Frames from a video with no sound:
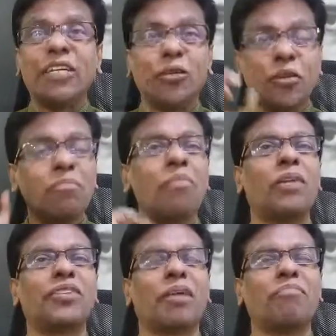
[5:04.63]
to
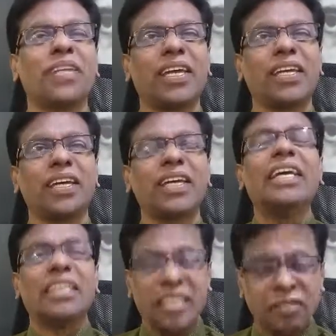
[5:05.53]
remember something,
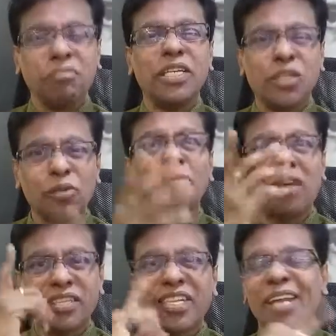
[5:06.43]
that means you
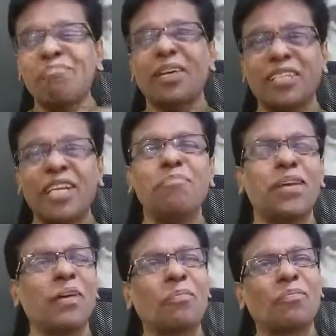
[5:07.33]
are
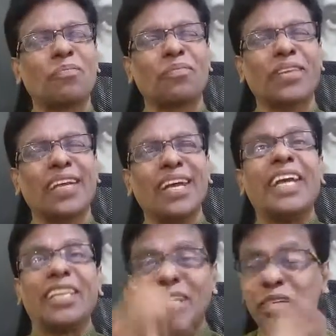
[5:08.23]
sleeping.
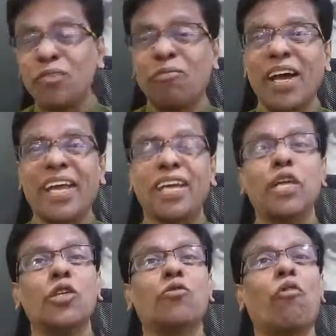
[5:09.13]
That is why
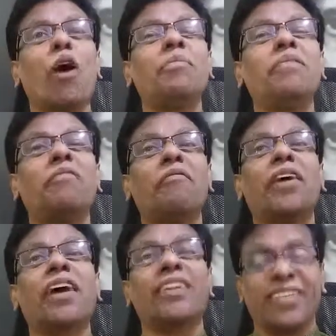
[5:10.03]
Swami
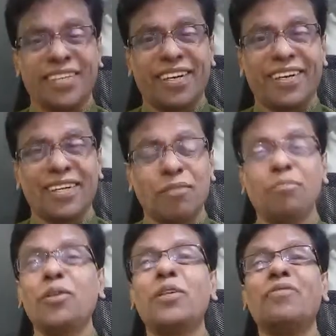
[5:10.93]
Vivekananda
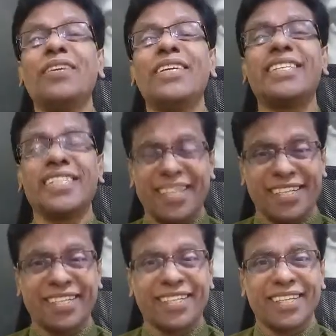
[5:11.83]
beautifully said,
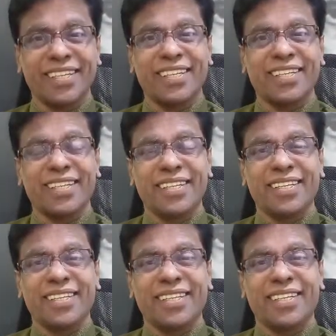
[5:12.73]

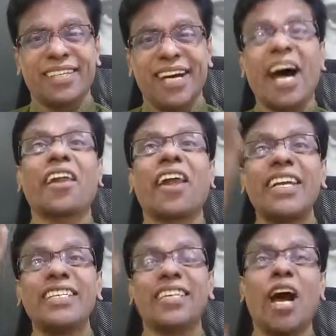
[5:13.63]

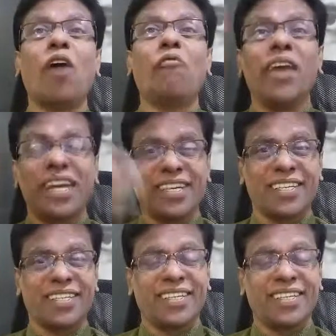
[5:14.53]
arise awake